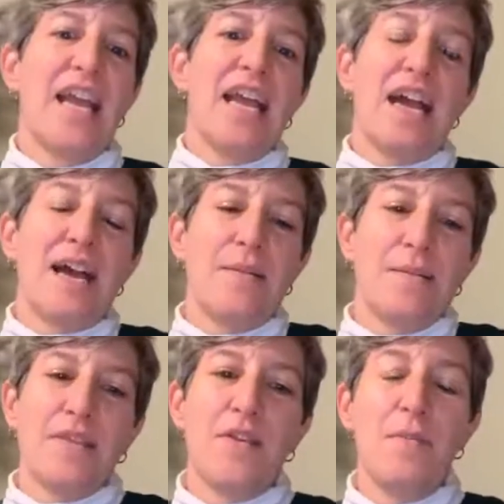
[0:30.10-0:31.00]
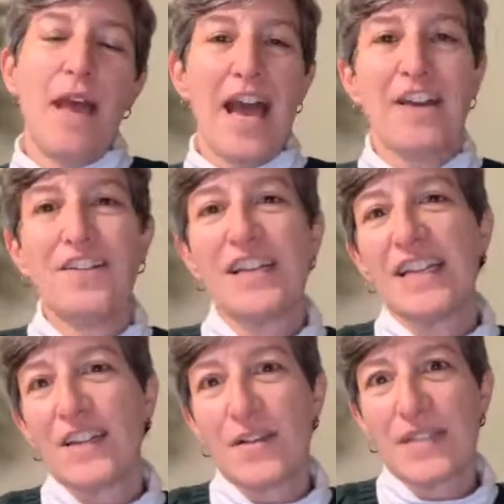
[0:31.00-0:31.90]
The pattern
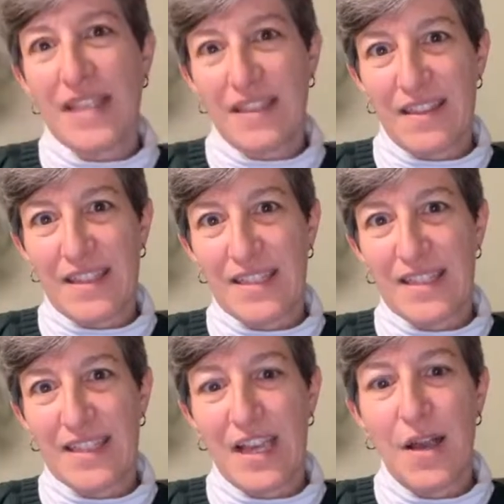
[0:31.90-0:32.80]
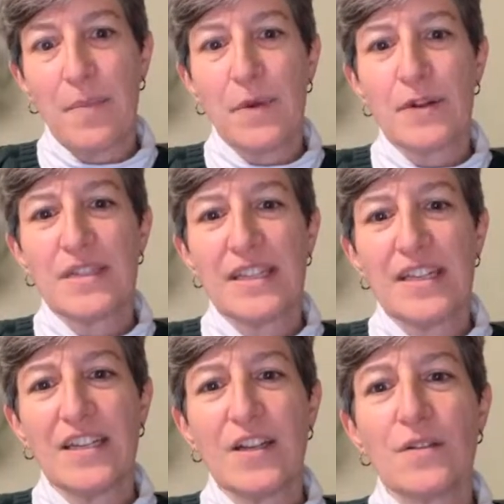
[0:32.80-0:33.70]
goes like this. A
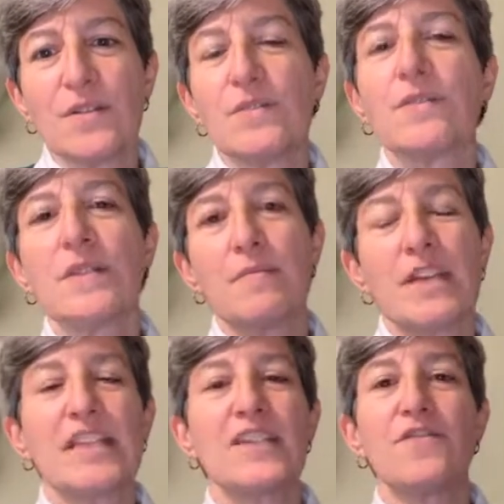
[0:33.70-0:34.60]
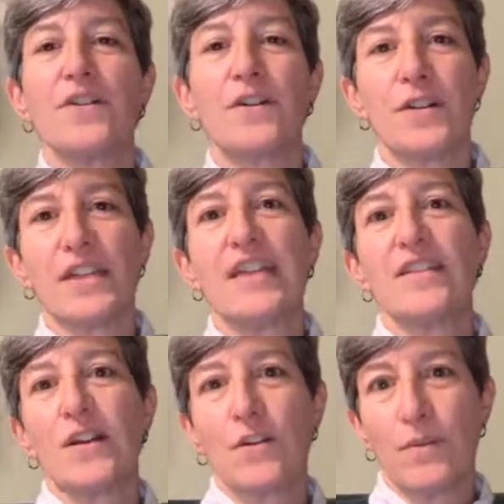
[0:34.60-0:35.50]
person goes through something difficult in
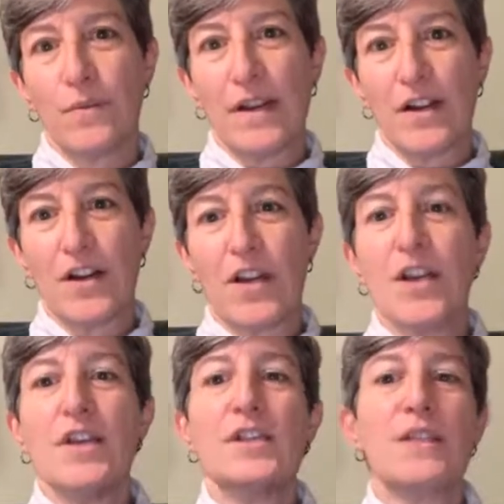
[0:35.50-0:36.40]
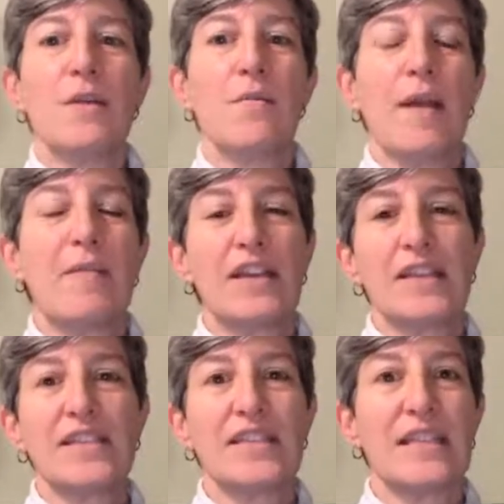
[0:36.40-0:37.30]
their career. So maybe
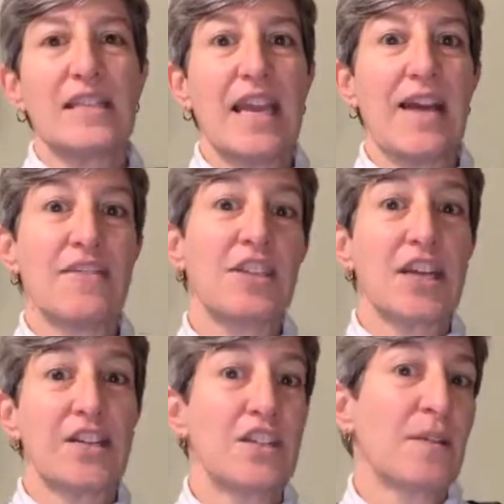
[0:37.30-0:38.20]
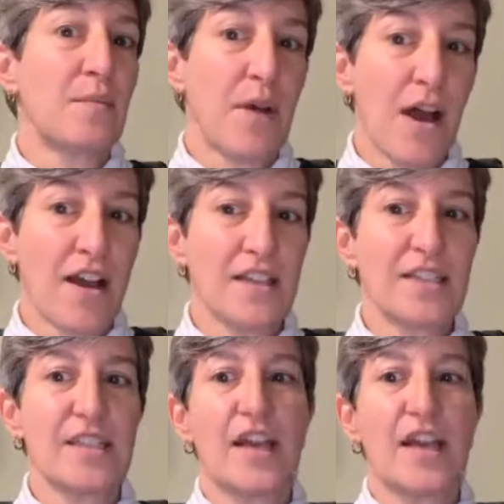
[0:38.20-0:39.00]
it's that they have a challenging boss,